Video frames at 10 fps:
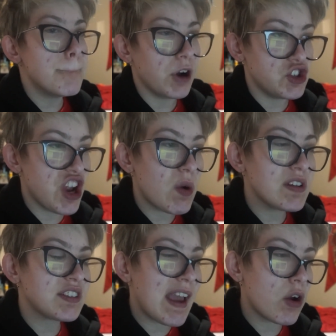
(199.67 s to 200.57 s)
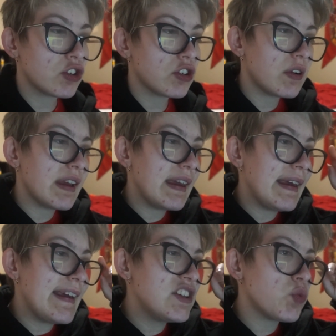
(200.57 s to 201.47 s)
but Jared's character
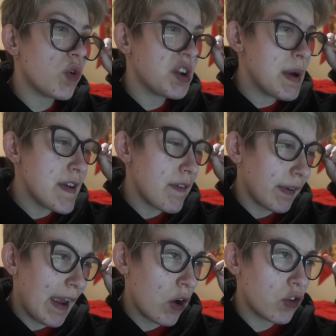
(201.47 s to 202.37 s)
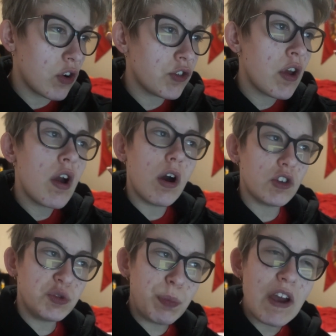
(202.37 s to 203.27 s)
is one of my favorite characters,
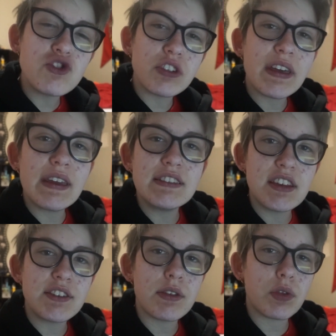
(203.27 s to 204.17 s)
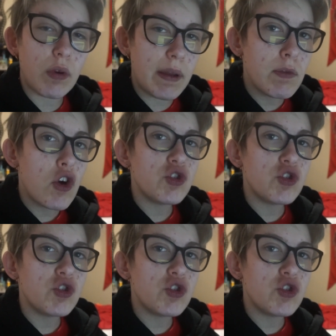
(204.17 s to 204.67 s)
especially in season 3.